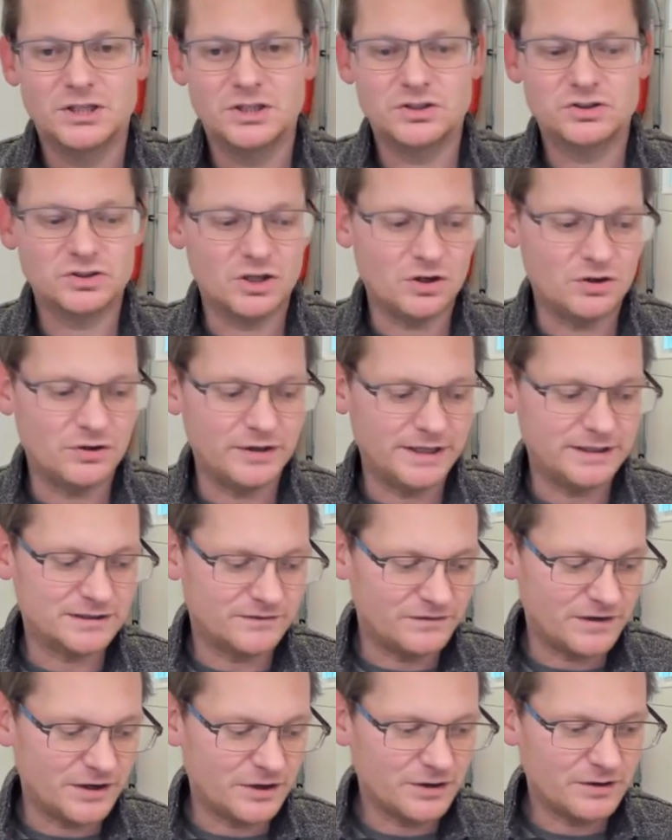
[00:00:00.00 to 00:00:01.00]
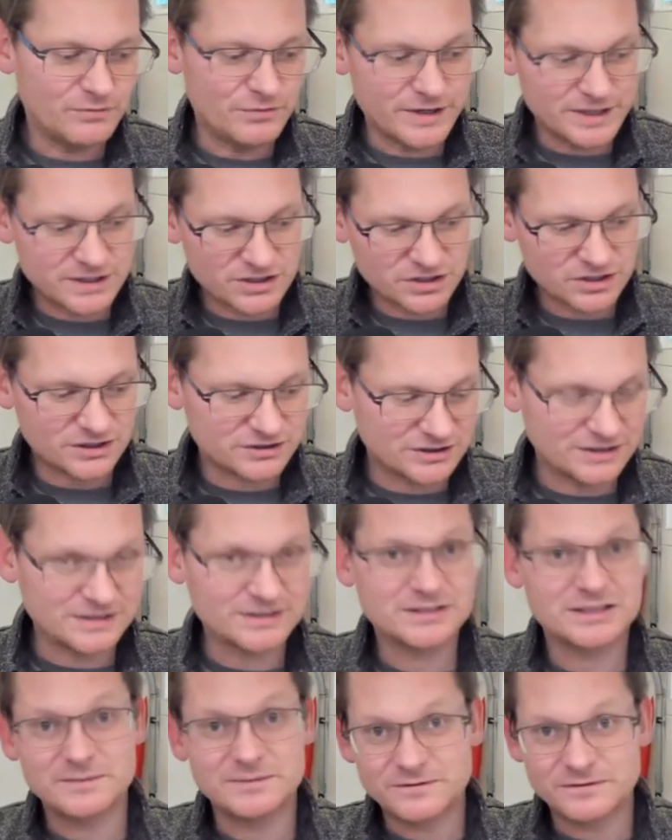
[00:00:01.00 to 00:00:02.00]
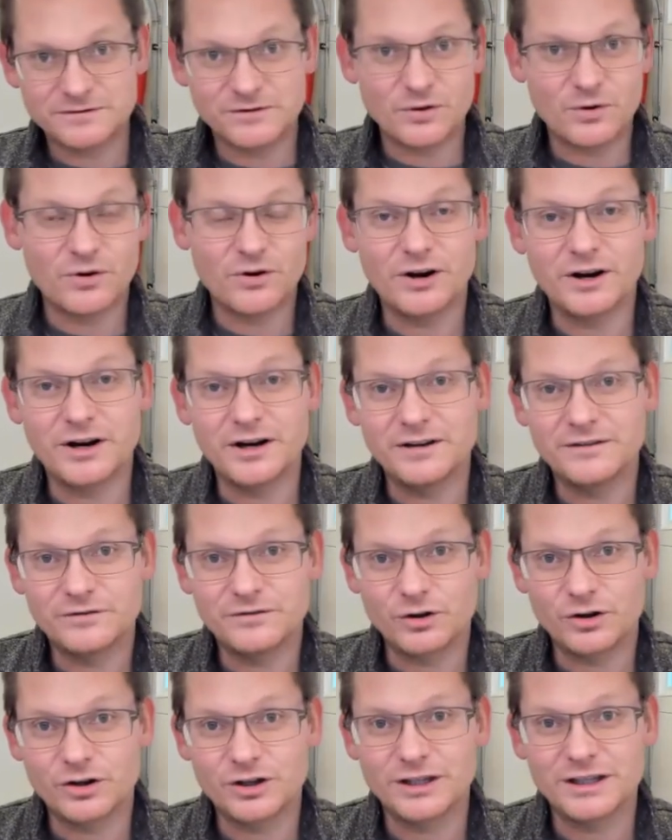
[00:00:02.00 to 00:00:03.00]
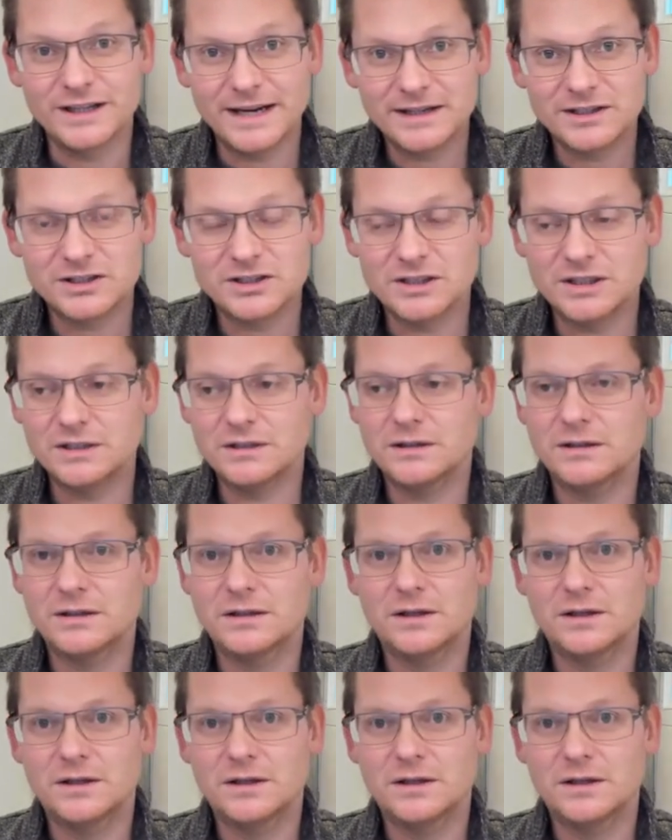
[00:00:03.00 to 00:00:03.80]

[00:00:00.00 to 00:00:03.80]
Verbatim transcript: So it's a very rich system for for collecting